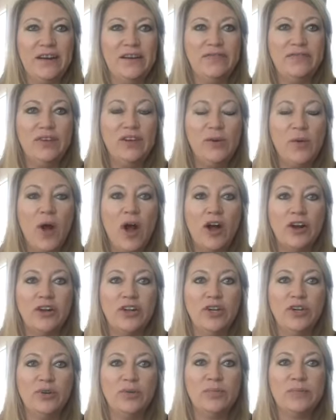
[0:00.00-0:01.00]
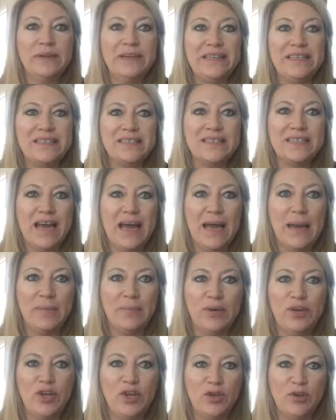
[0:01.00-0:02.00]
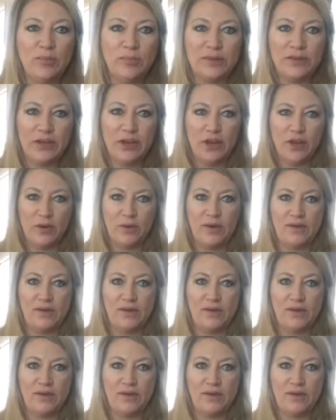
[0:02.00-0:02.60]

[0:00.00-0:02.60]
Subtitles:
If you are new, please type new below.